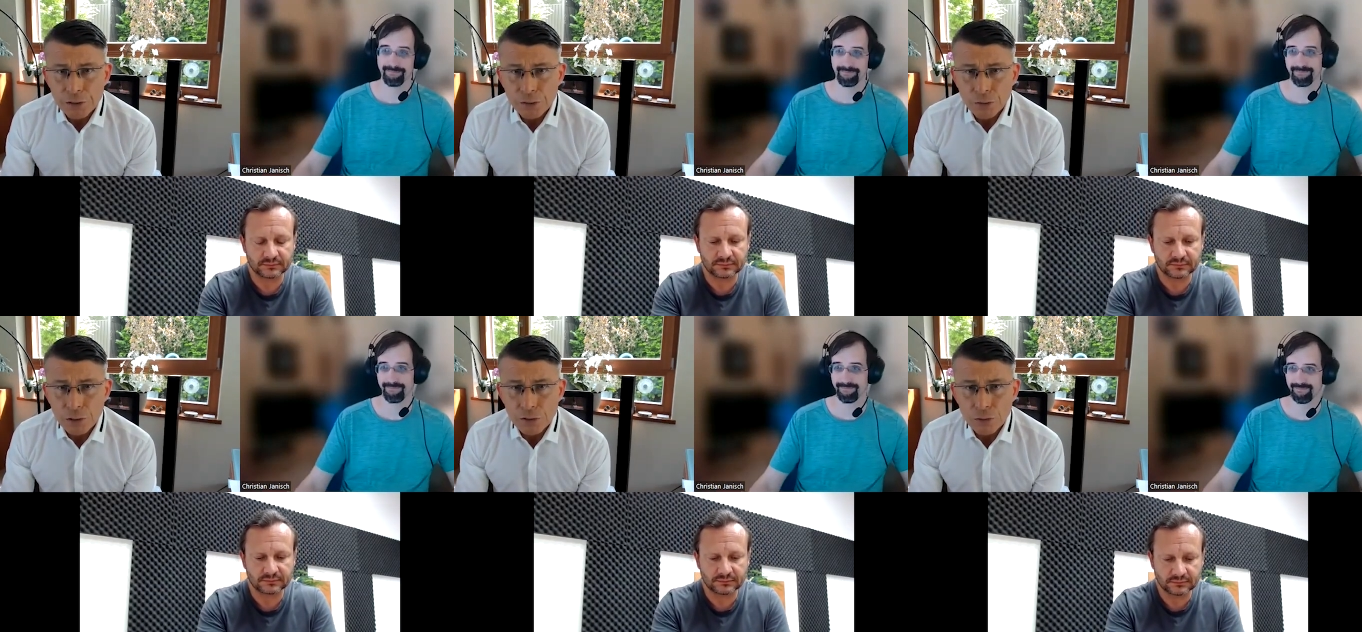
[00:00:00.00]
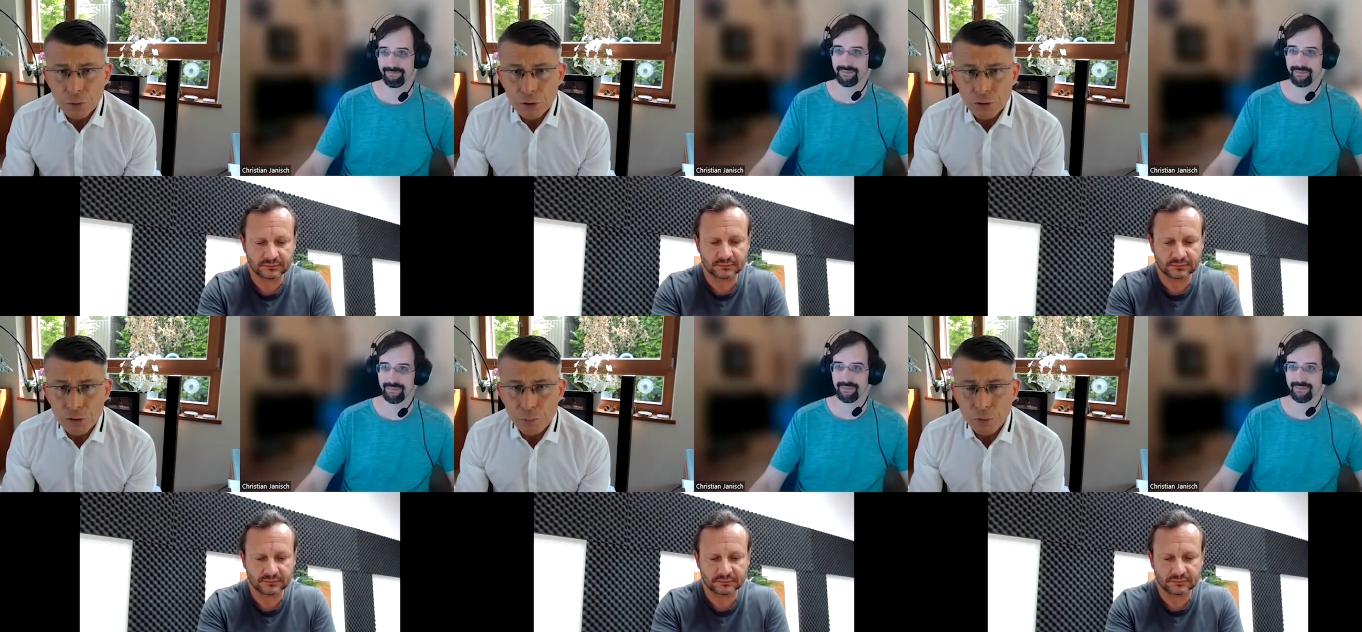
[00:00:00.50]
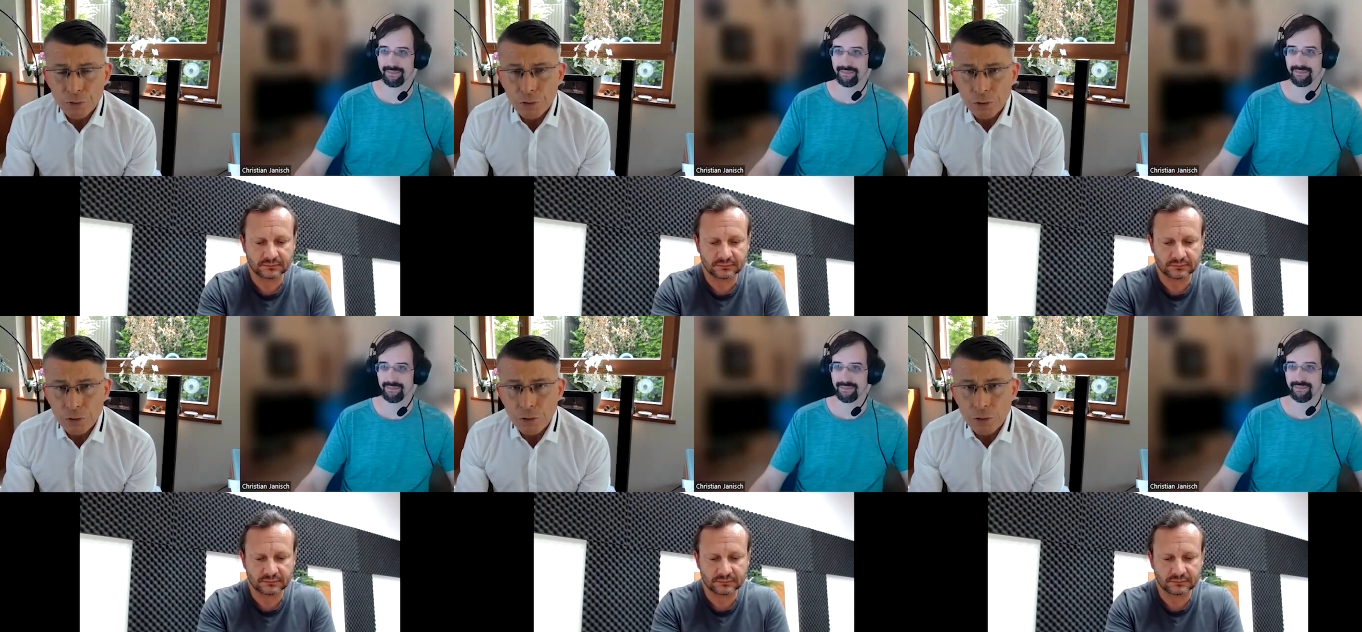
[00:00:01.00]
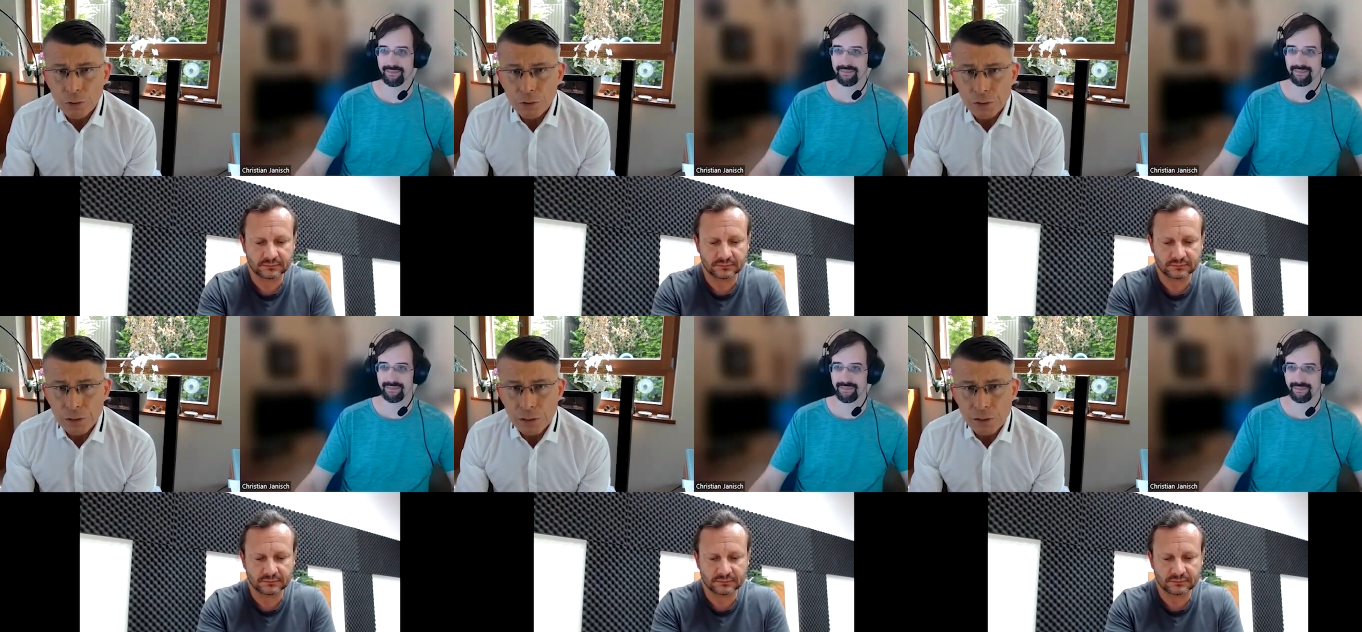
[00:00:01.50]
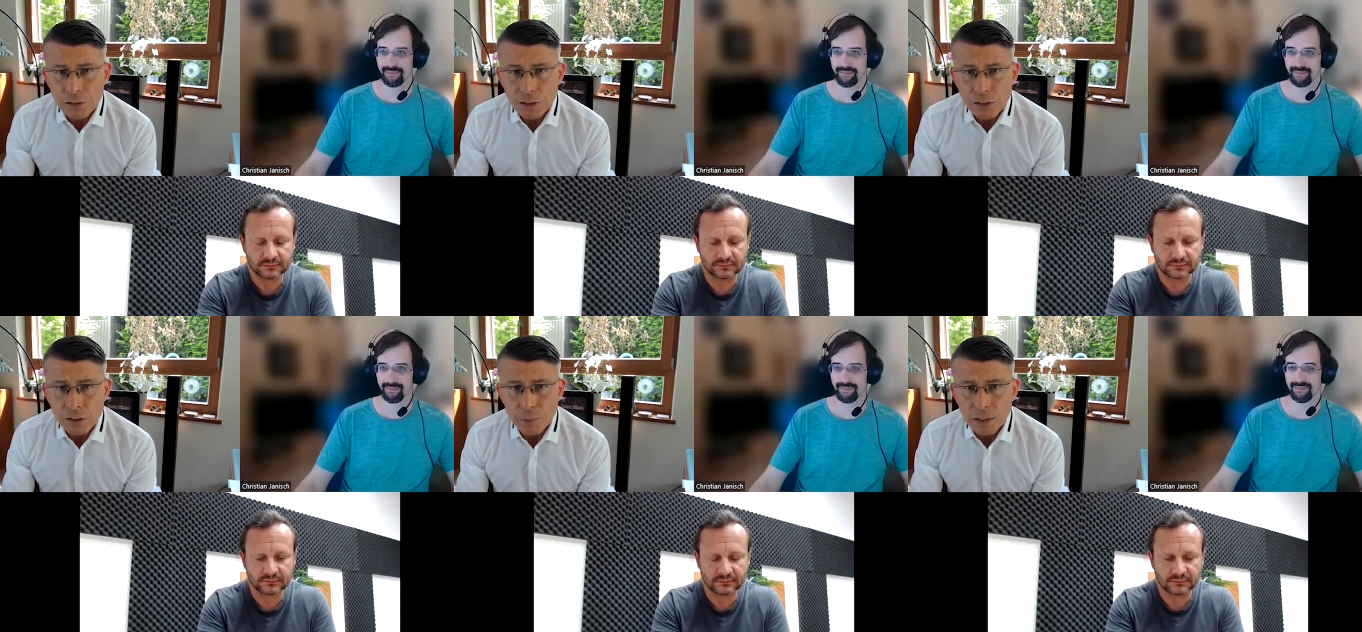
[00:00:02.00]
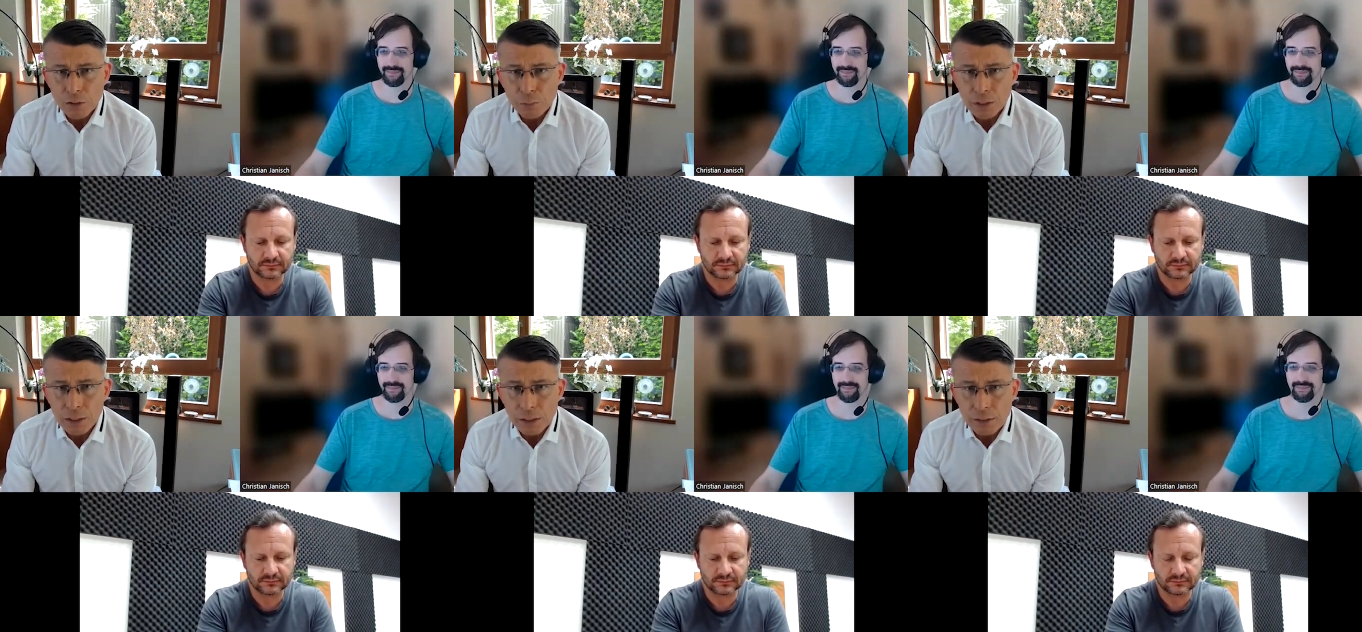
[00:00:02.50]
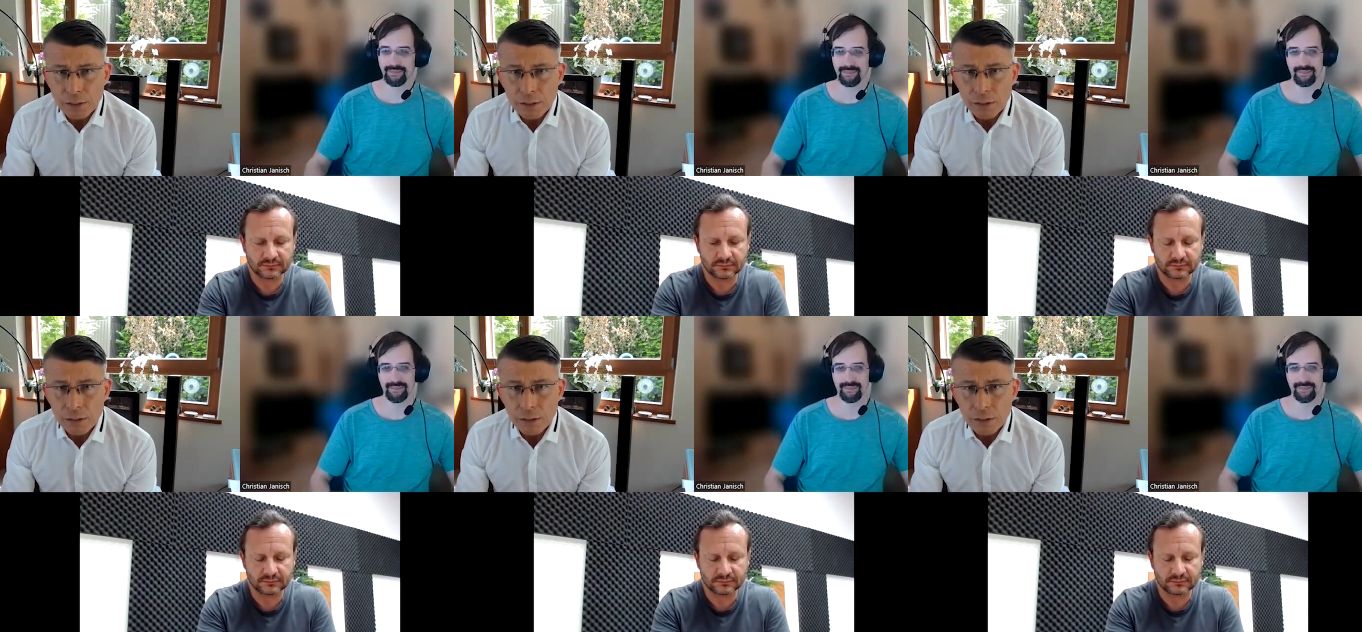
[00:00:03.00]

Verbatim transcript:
Speaker 1: uh, as the russians prefer to call it this spetsoperatia